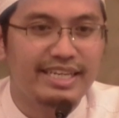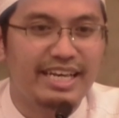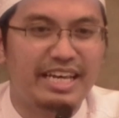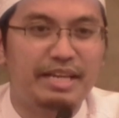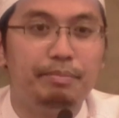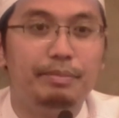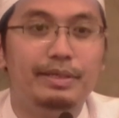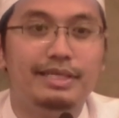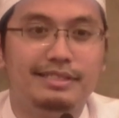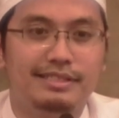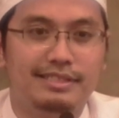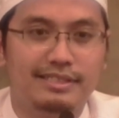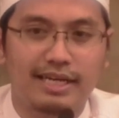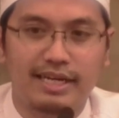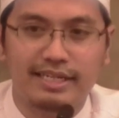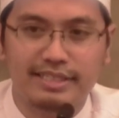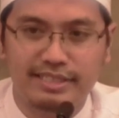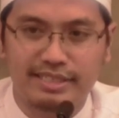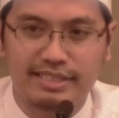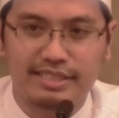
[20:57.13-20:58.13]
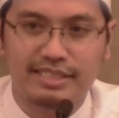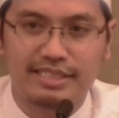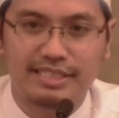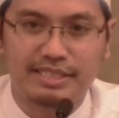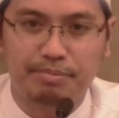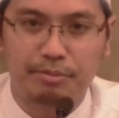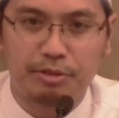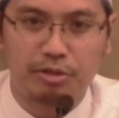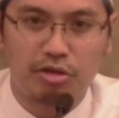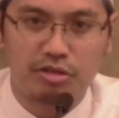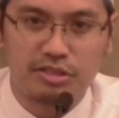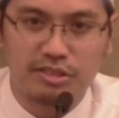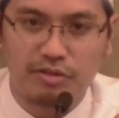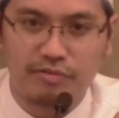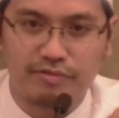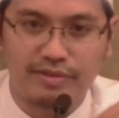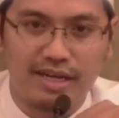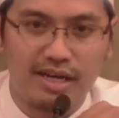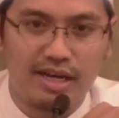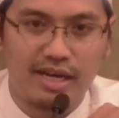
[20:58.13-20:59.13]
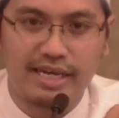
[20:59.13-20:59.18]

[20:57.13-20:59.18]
and being studied because of the